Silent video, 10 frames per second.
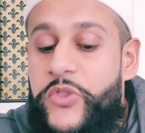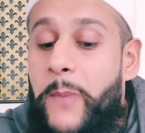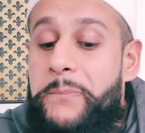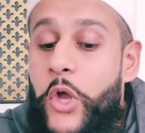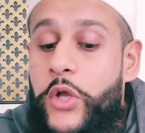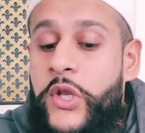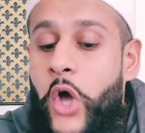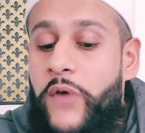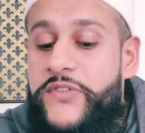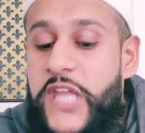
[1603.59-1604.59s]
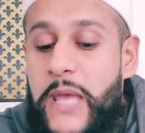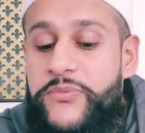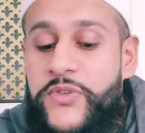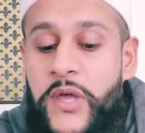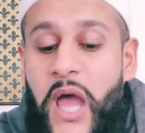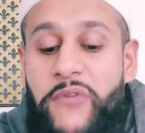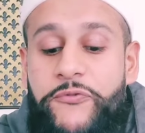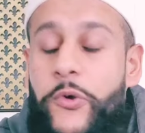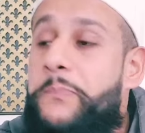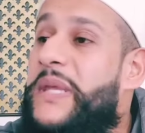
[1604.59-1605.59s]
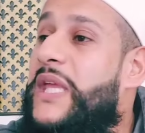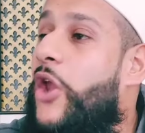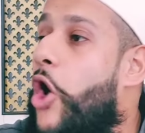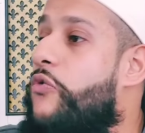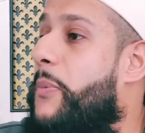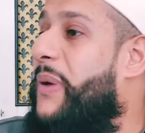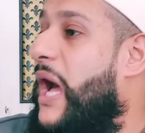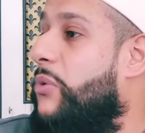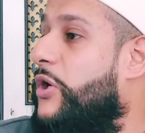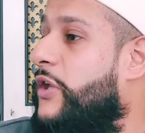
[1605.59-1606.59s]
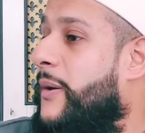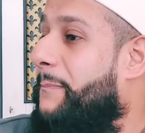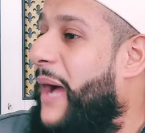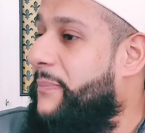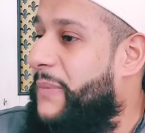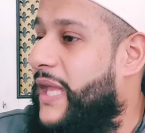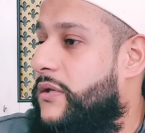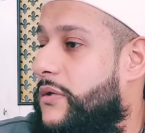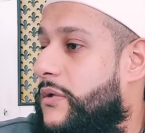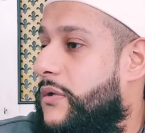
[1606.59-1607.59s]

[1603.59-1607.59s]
the burden of debts, and from being overpowered by men.